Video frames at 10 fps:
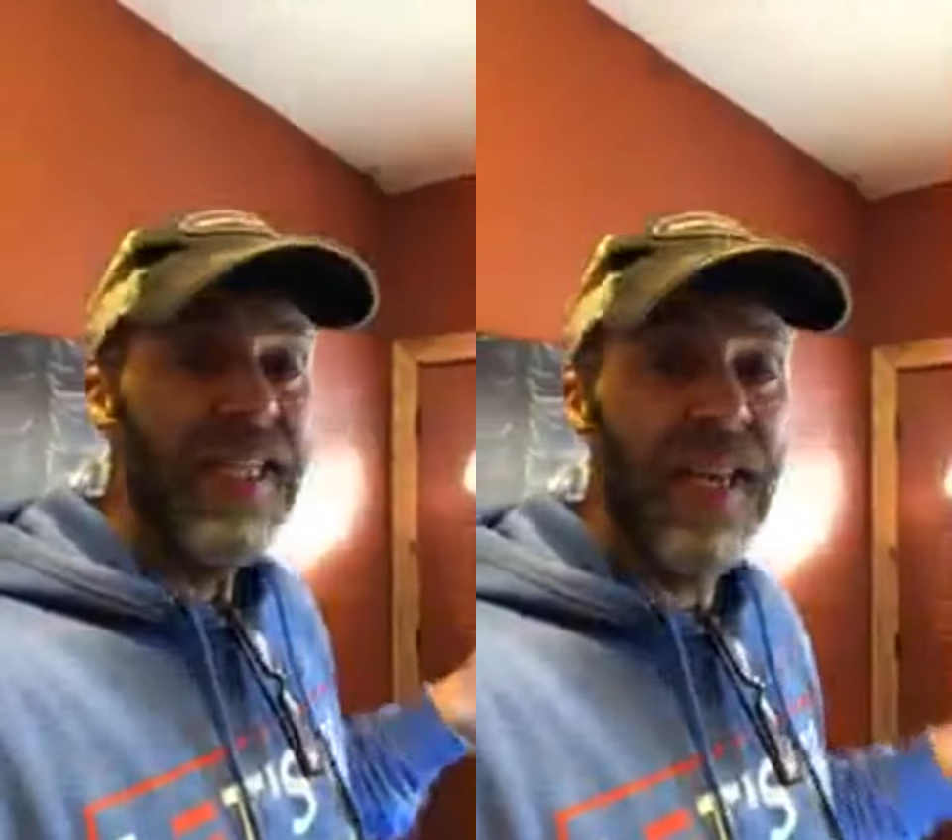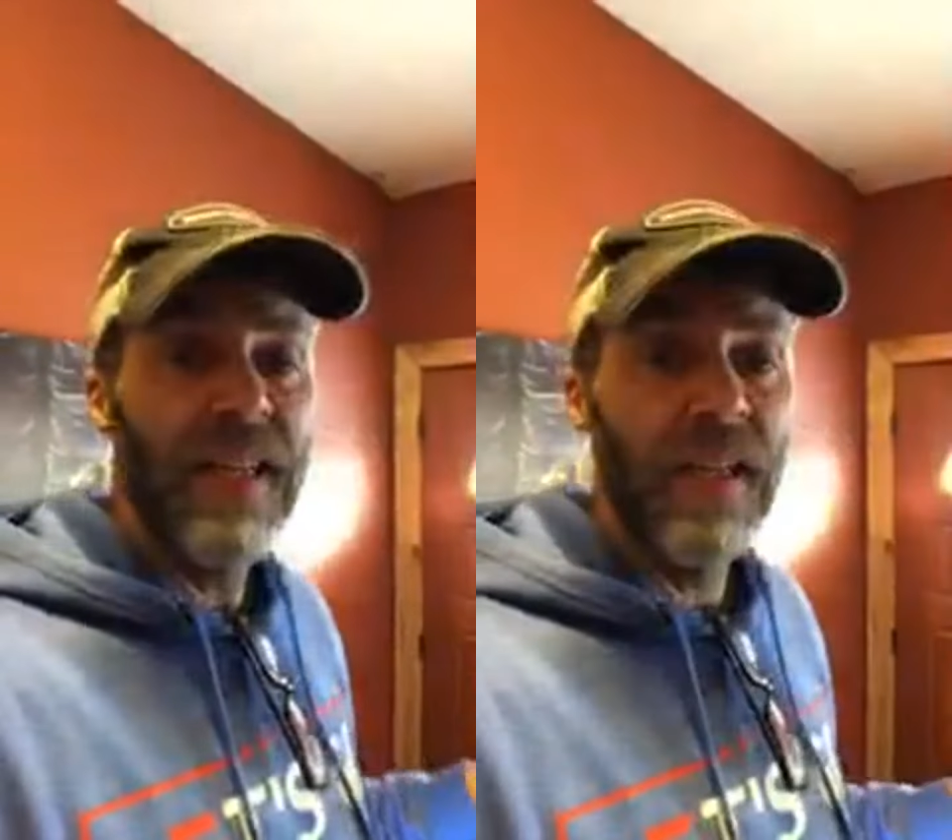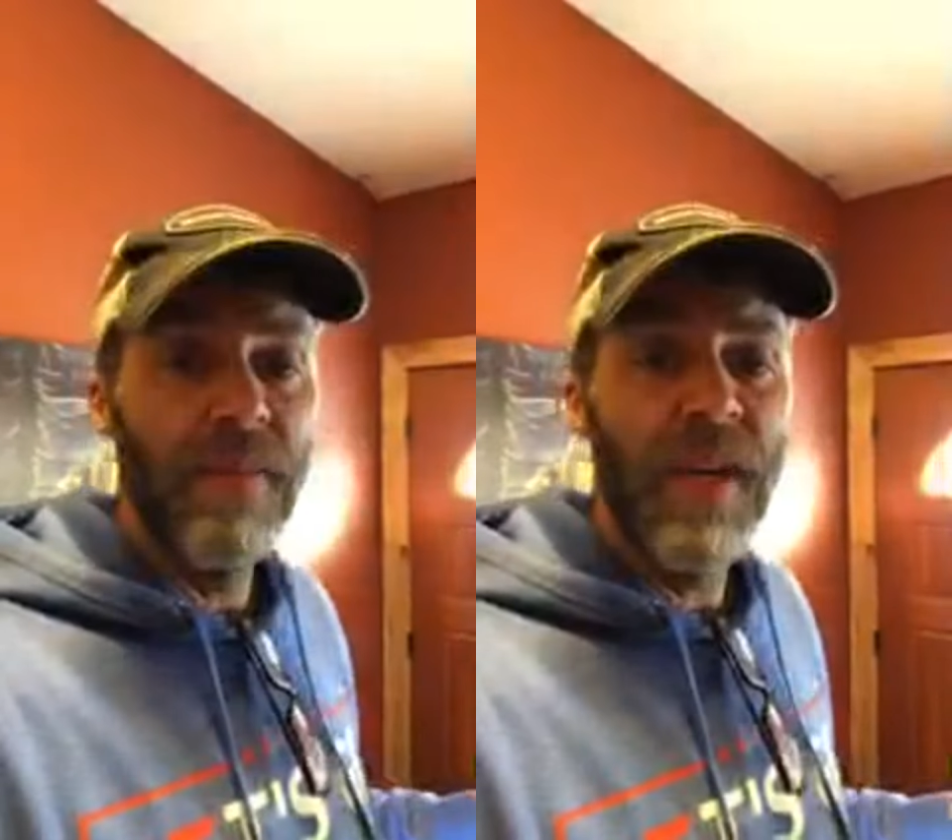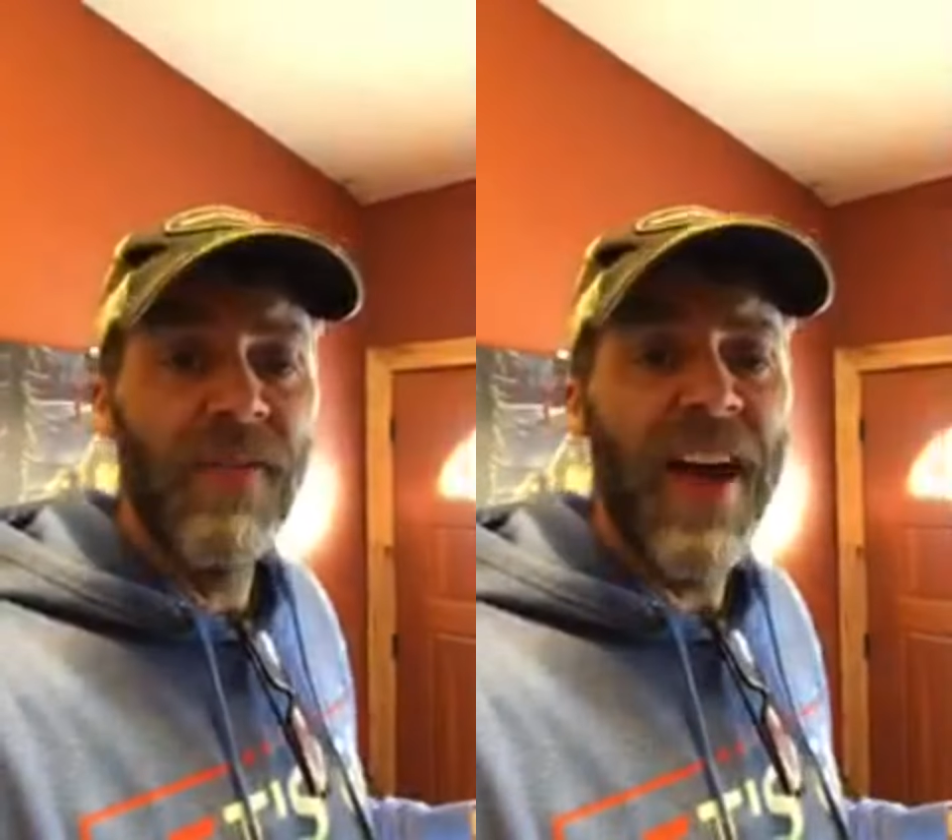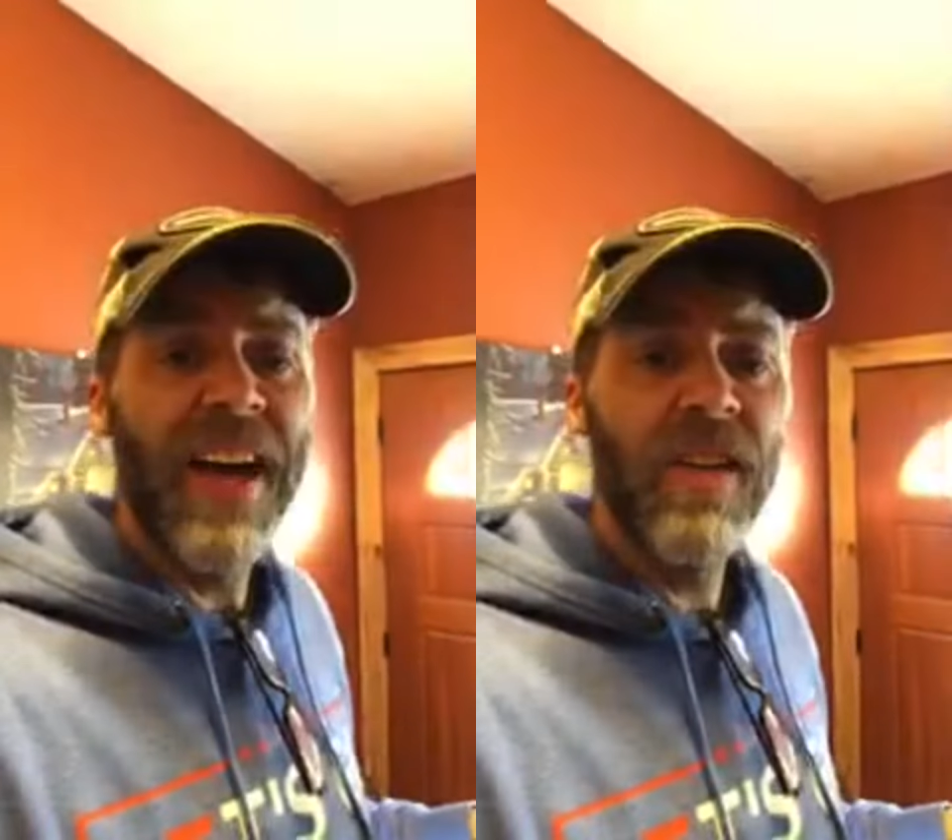said the limiting
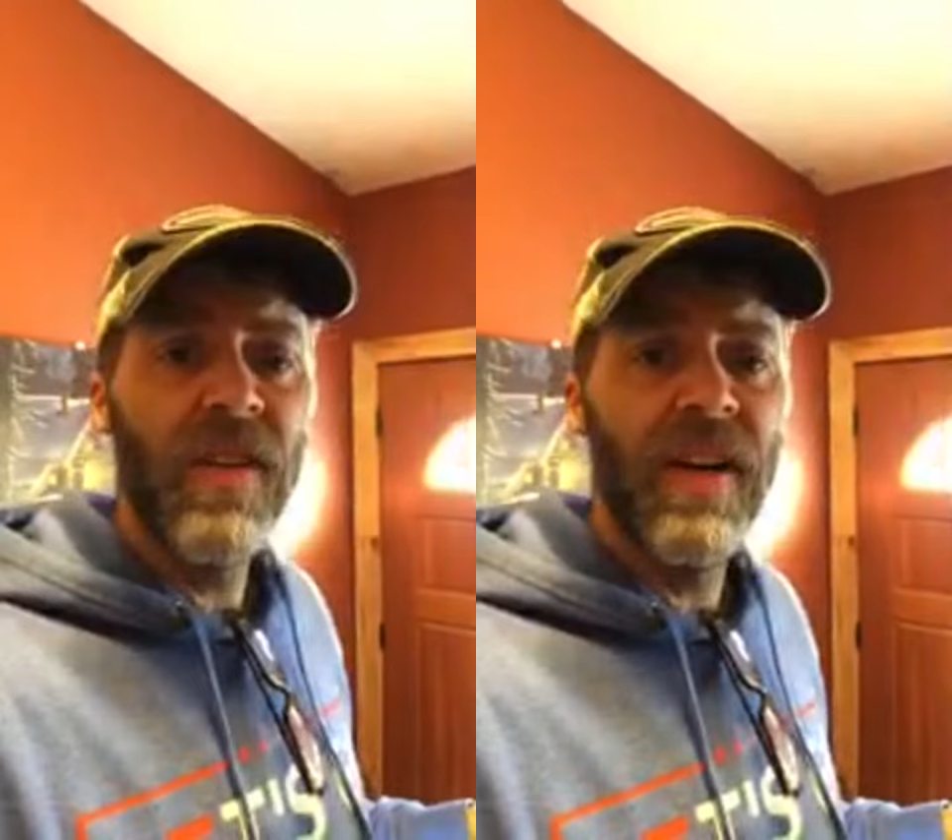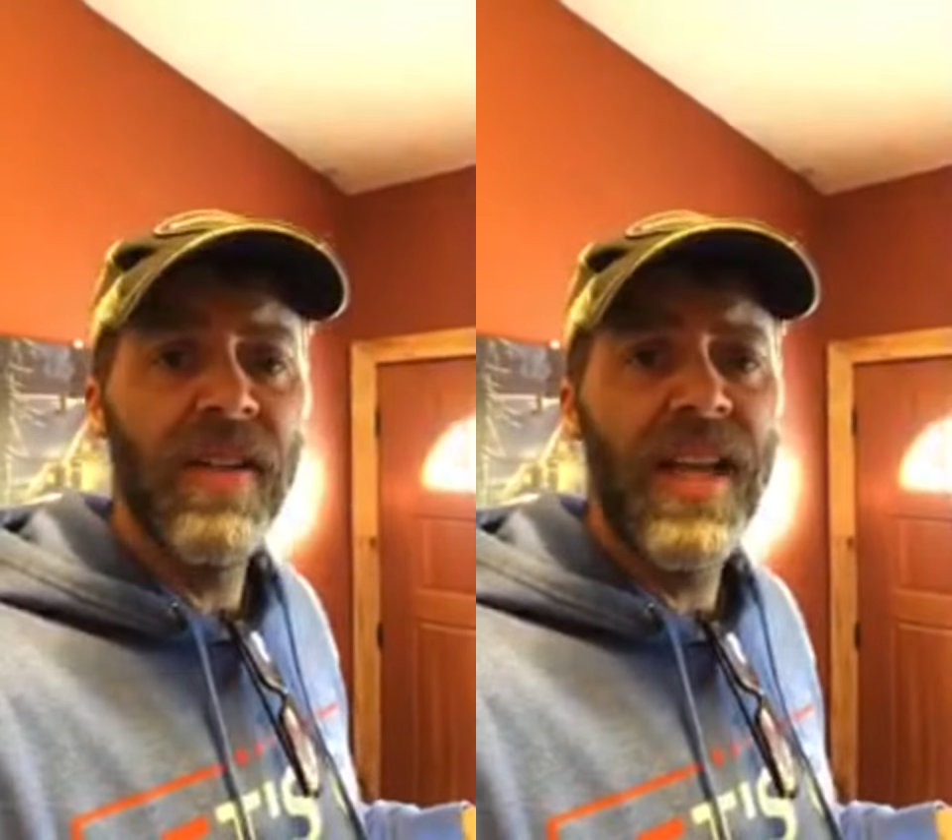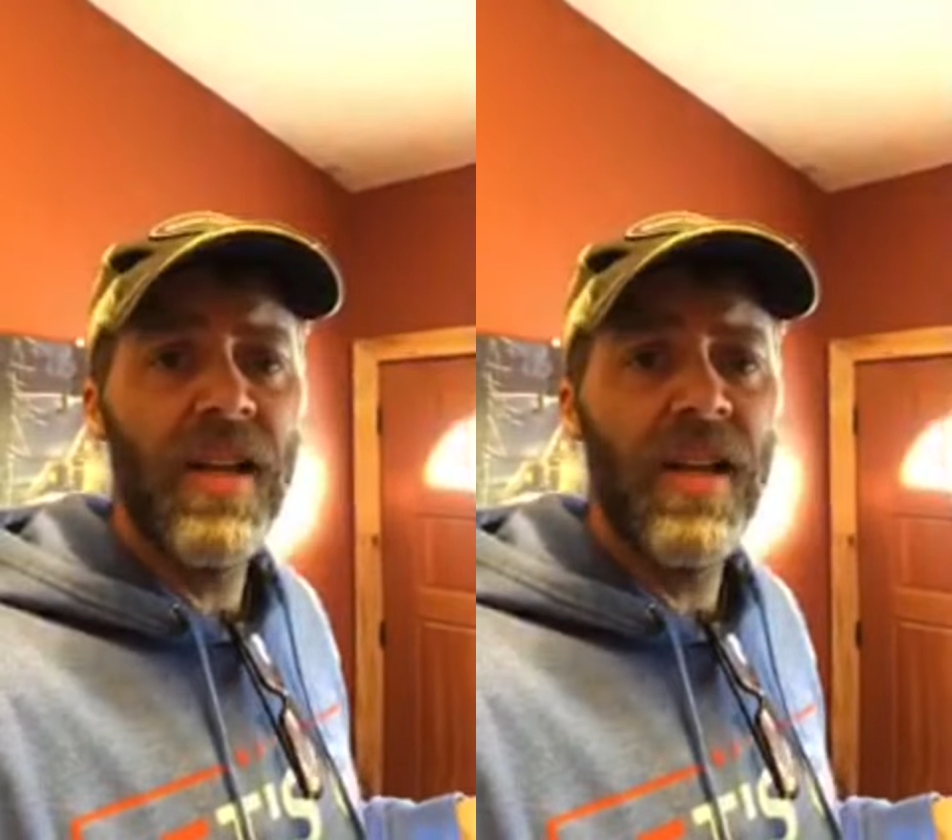factor there is